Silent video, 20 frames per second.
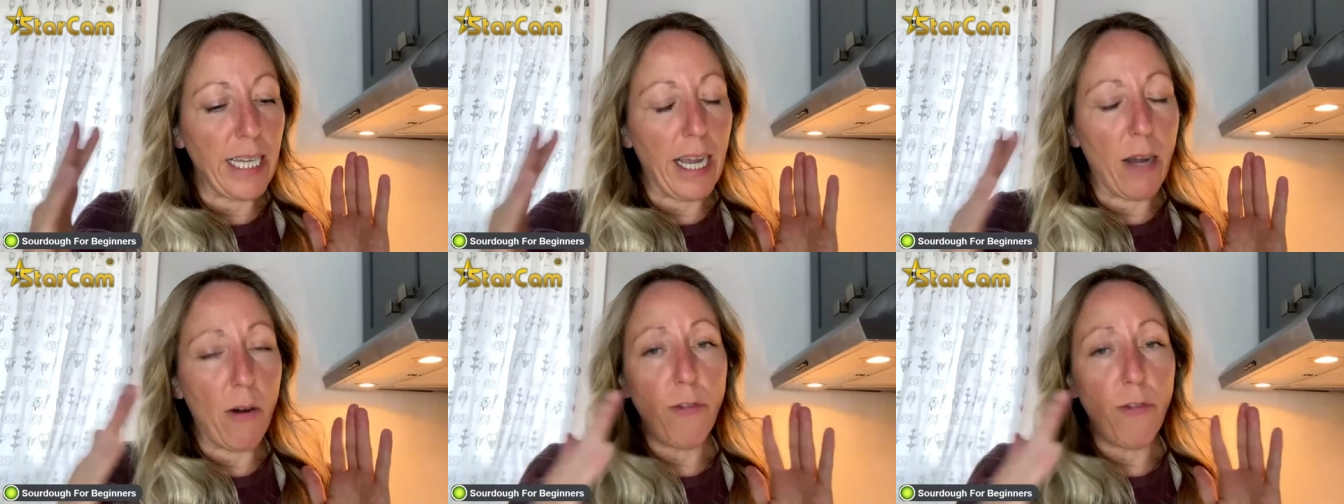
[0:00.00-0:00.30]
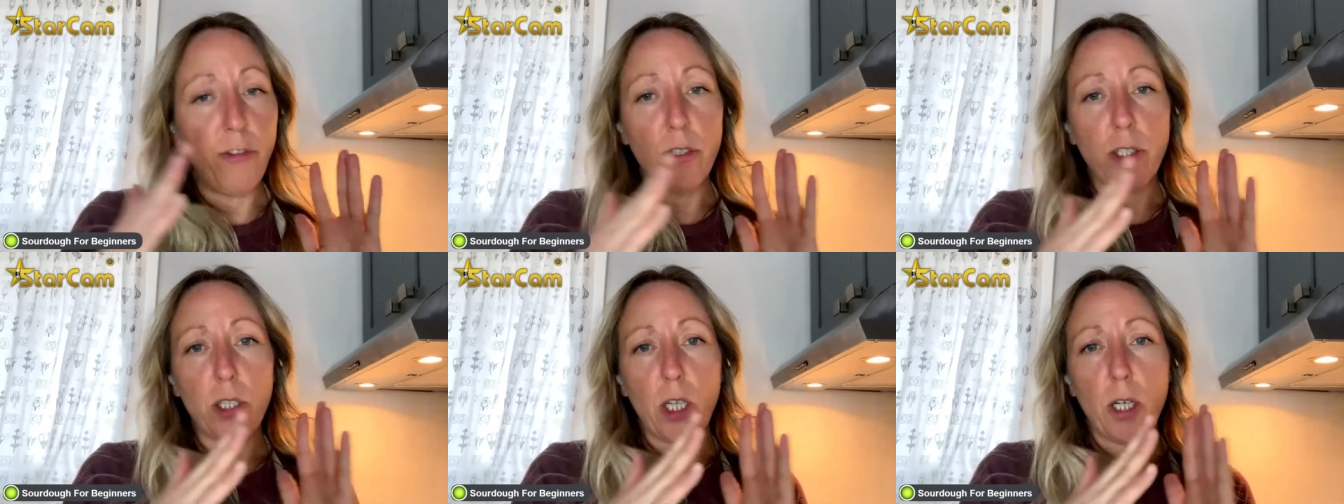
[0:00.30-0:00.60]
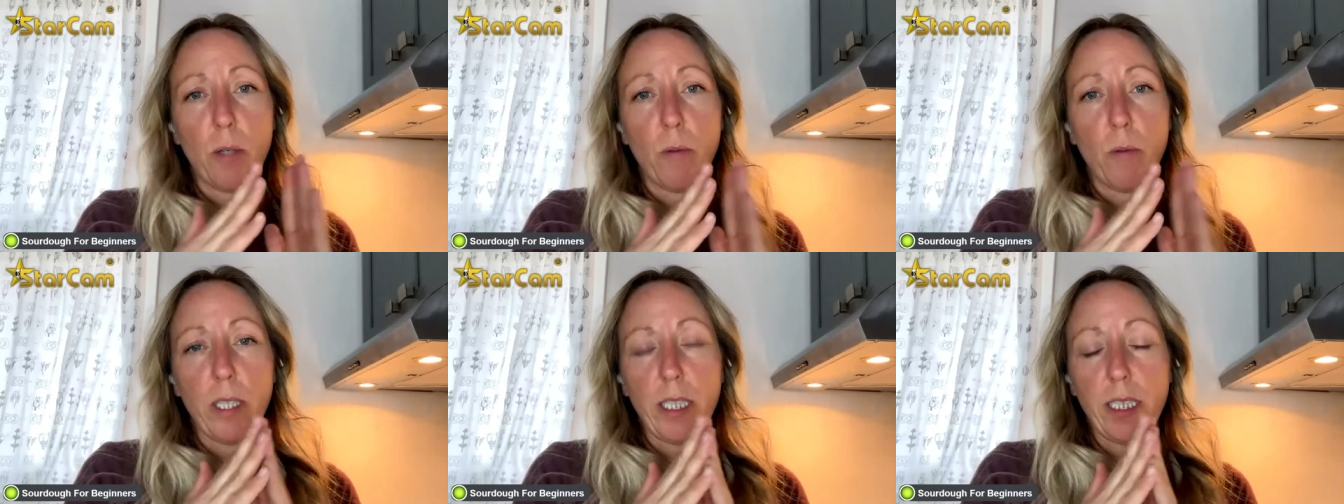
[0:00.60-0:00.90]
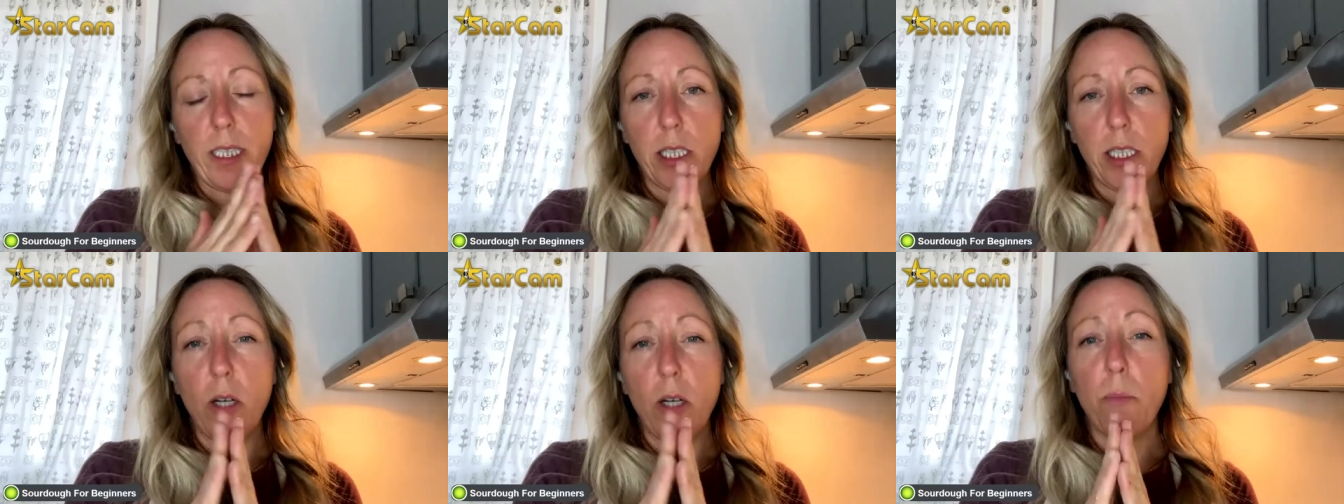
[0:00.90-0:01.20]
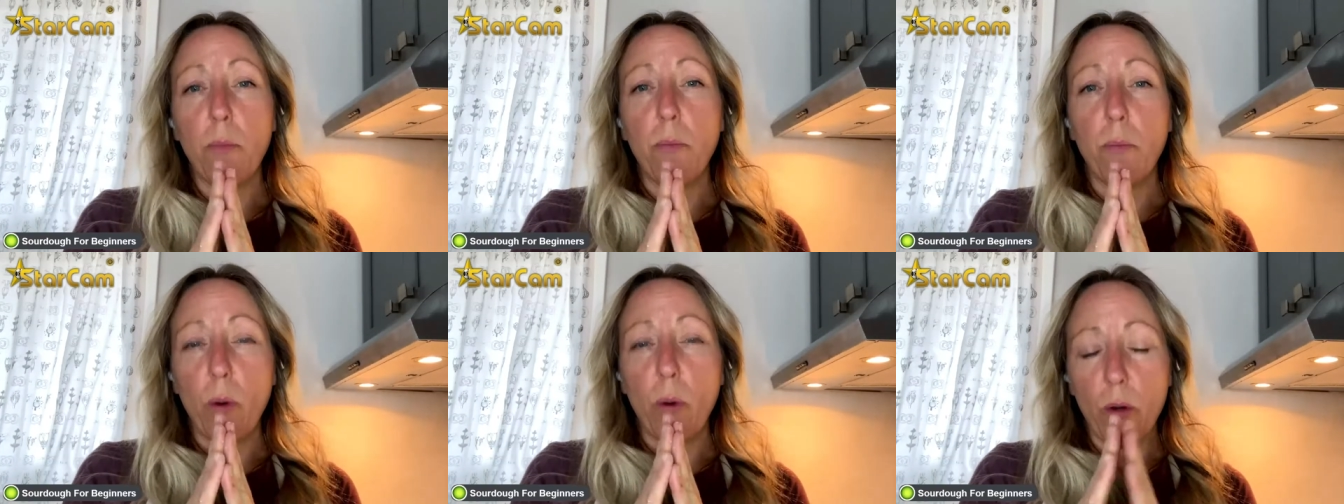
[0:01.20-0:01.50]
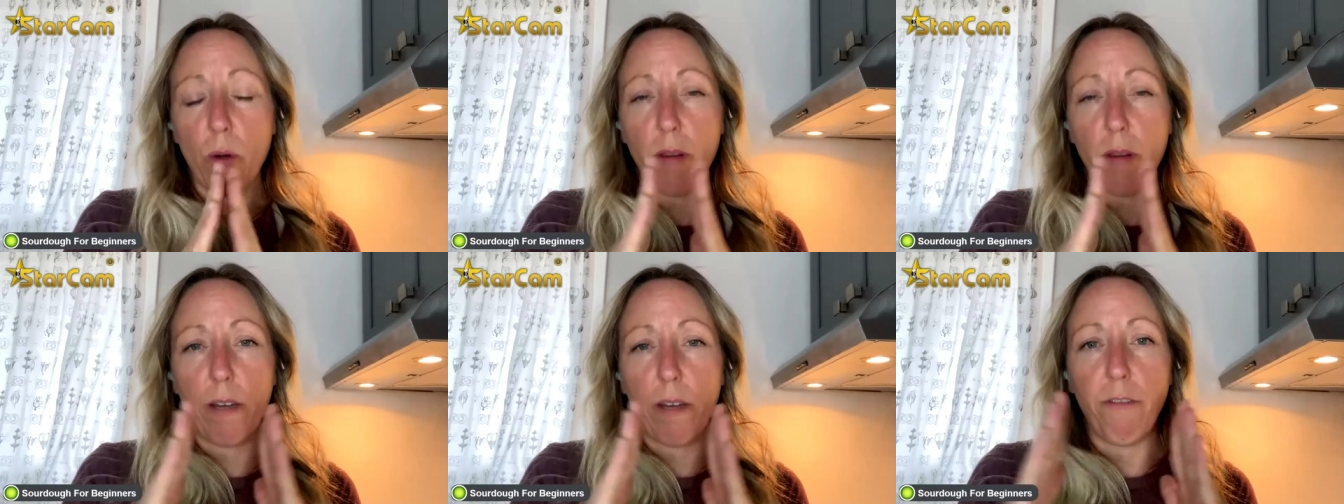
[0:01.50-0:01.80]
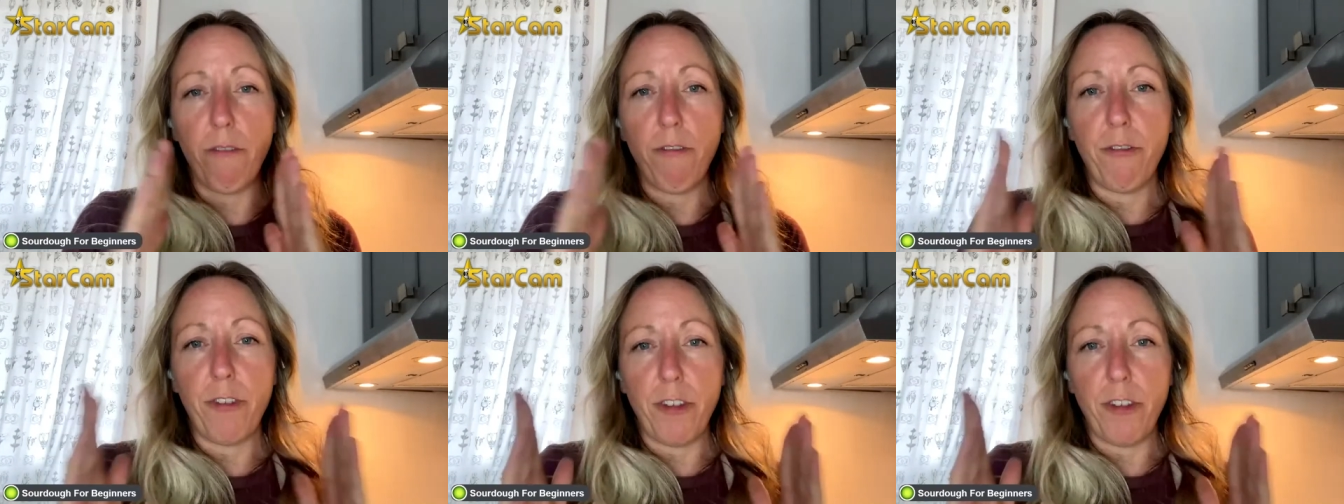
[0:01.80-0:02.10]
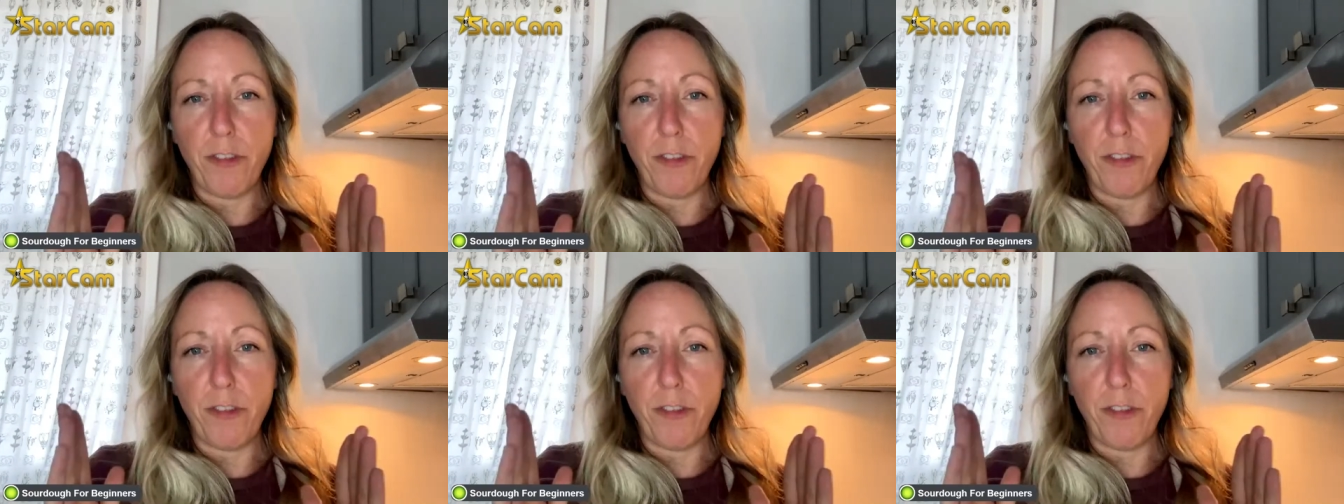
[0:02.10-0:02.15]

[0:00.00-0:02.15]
Now, if you start wanting to go more than